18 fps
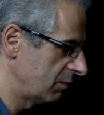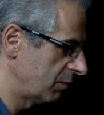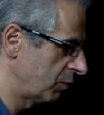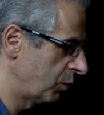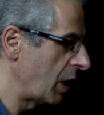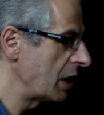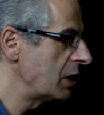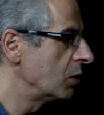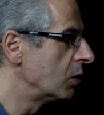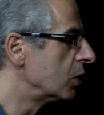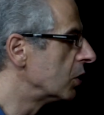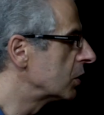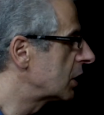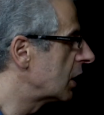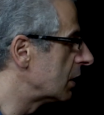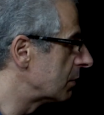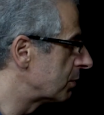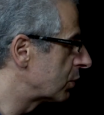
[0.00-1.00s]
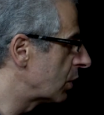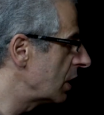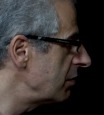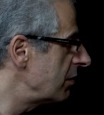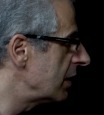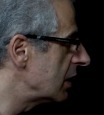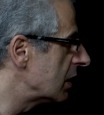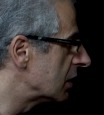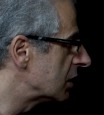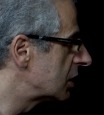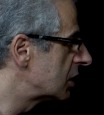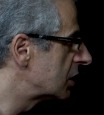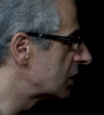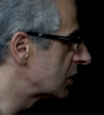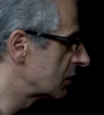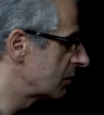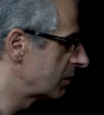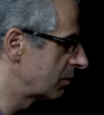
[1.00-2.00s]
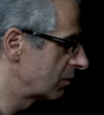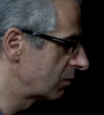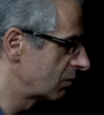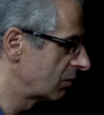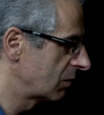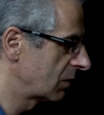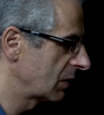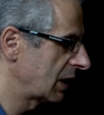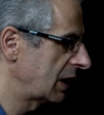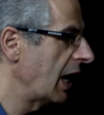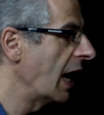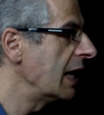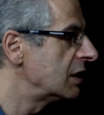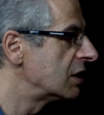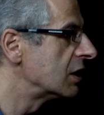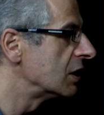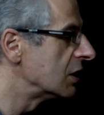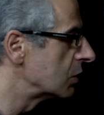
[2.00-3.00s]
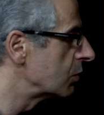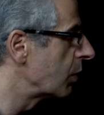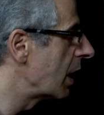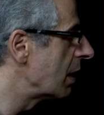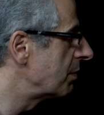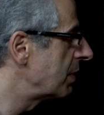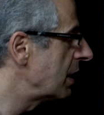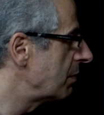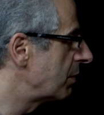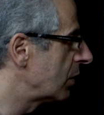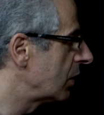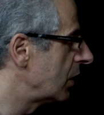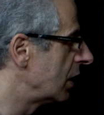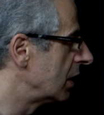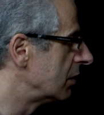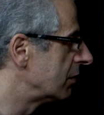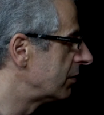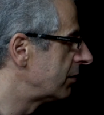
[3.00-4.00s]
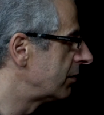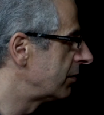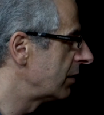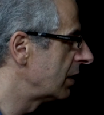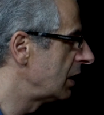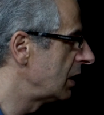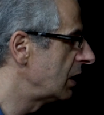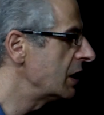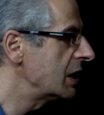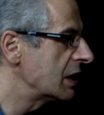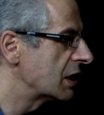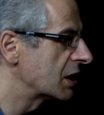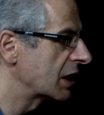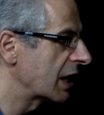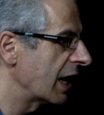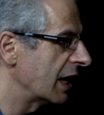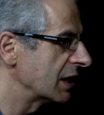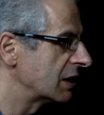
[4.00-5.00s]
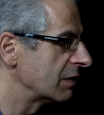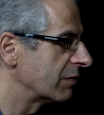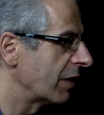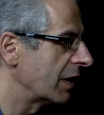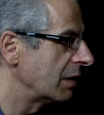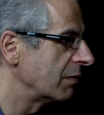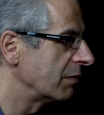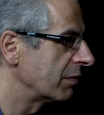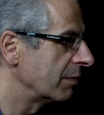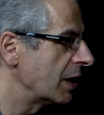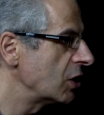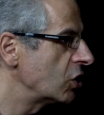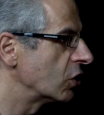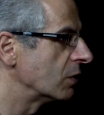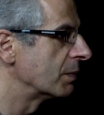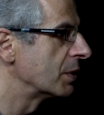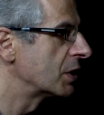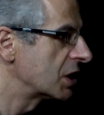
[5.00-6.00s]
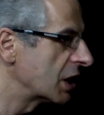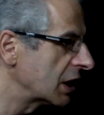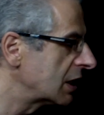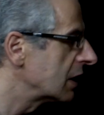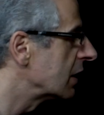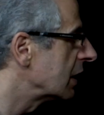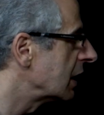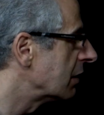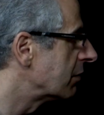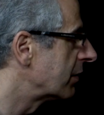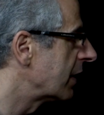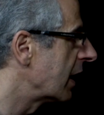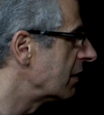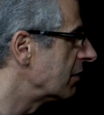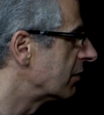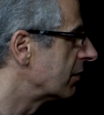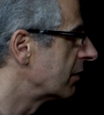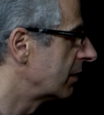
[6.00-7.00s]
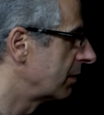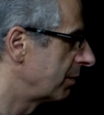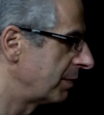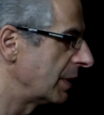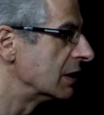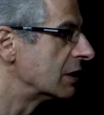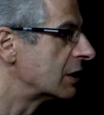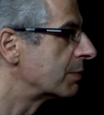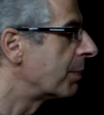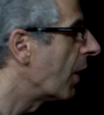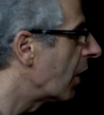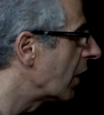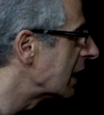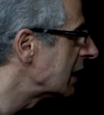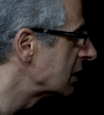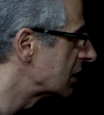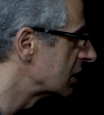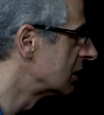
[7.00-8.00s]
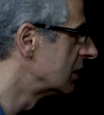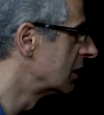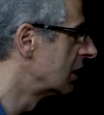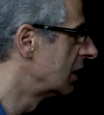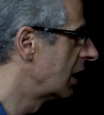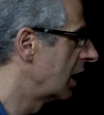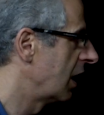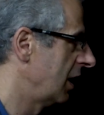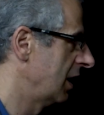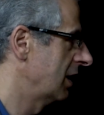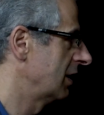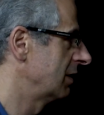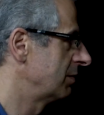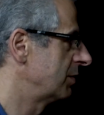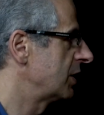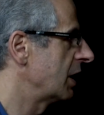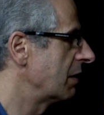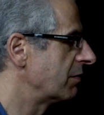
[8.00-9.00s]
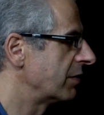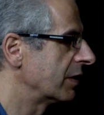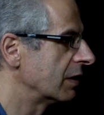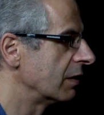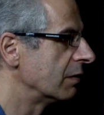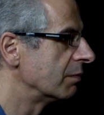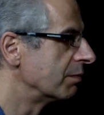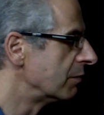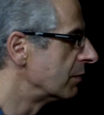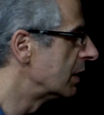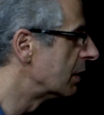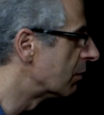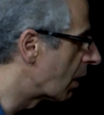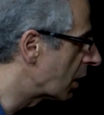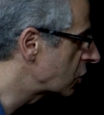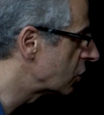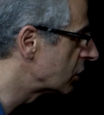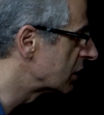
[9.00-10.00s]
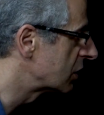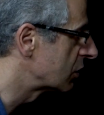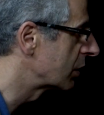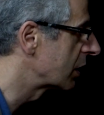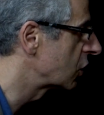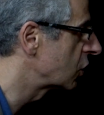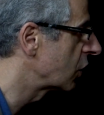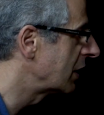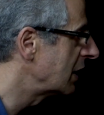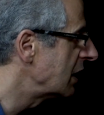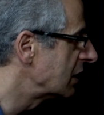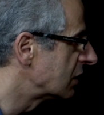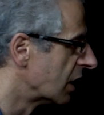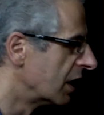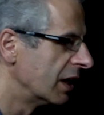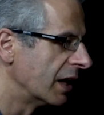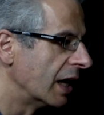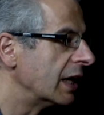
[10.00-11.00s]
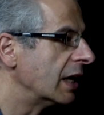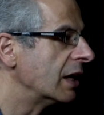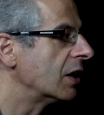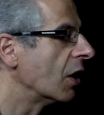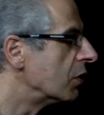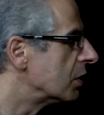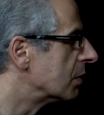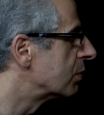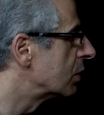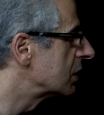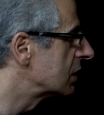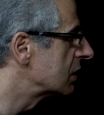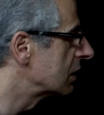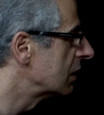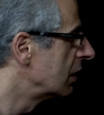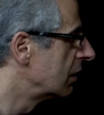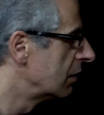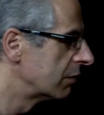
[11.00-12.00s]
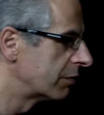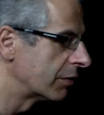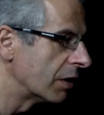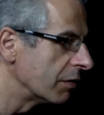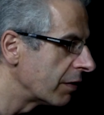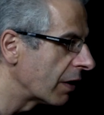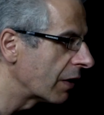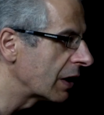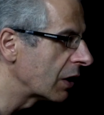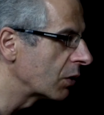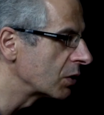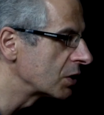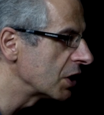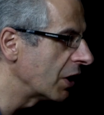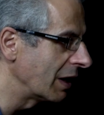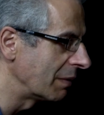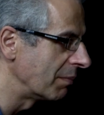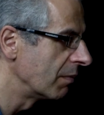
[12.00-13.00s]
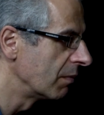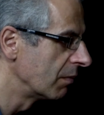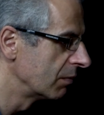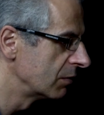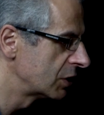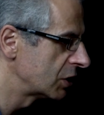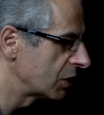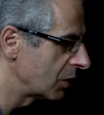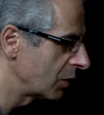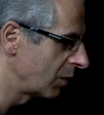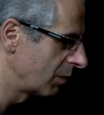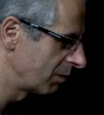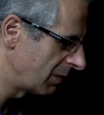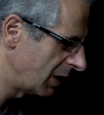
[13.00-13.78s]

when you look at previous cases where people have leaked classified information, particularly if they've been spies, say for the Russians or the Chinese, they can go to prison for a very long time. So